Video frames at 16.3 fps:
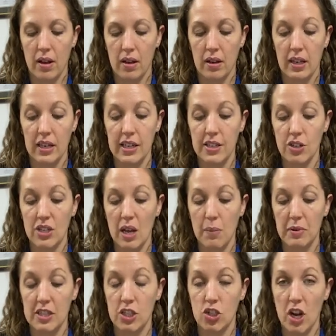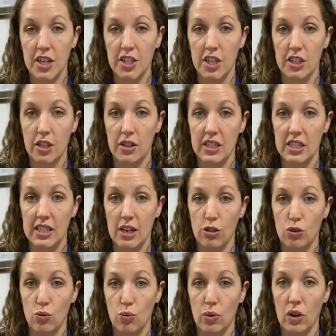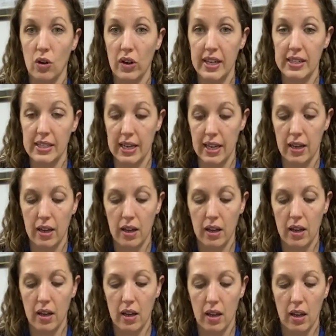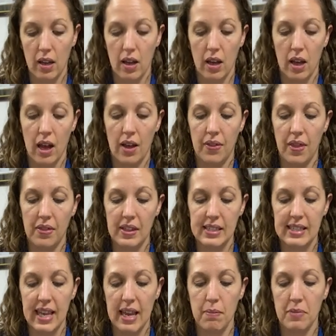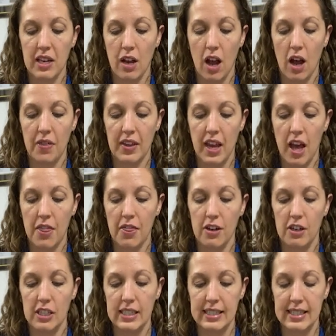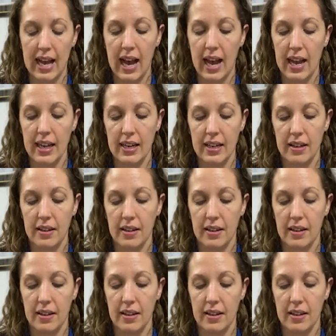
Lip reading: Kinesio tape is stretchy, so this tears real easy. And then the same thing on the other side.